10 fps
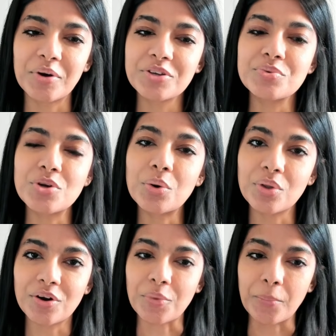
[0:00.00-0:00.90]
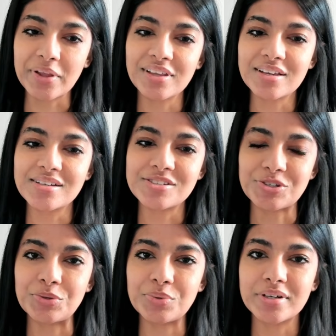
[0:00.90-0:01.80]
no longer willing
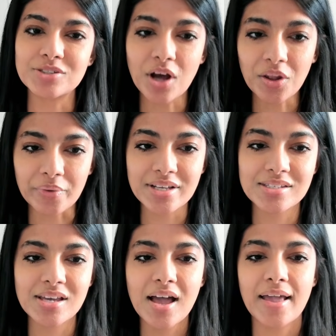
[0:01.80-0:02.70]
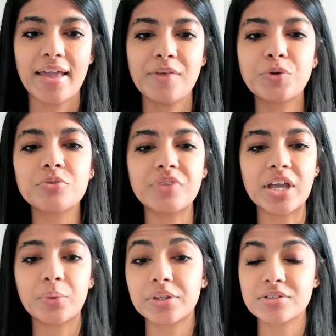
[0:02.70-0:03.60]
to tolerate? If you're
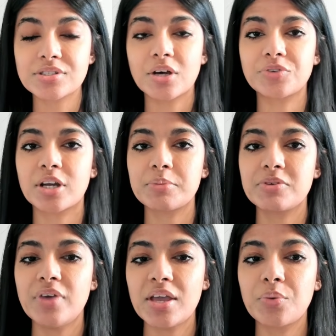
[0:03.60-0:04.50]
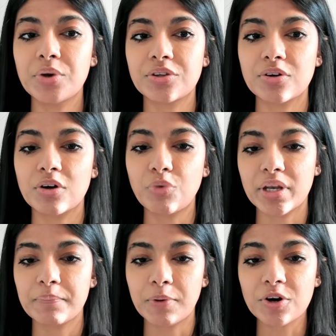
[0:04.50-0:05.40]
vague with yourself, you're going to be vague with your
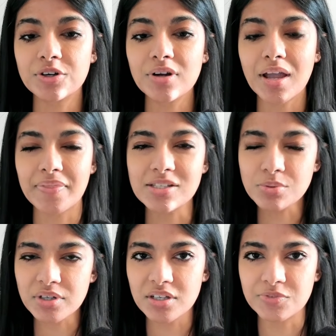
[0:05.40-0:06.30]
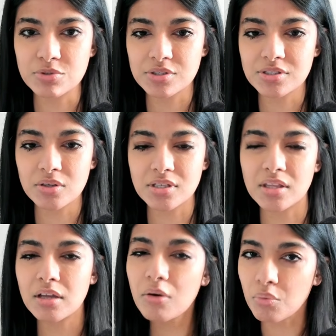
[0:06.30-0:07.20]
avoidant partner, and that's where confusion starts, and
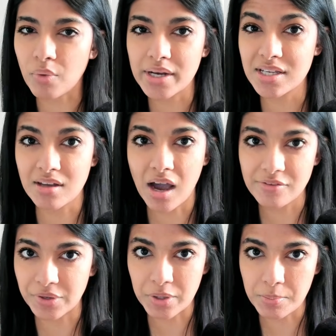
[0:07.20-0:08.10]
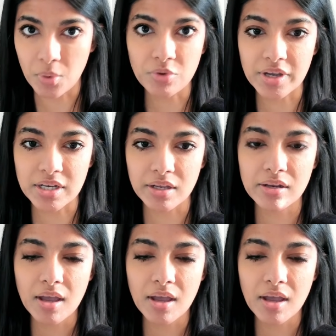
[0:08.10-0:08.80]
they're already not very motivated.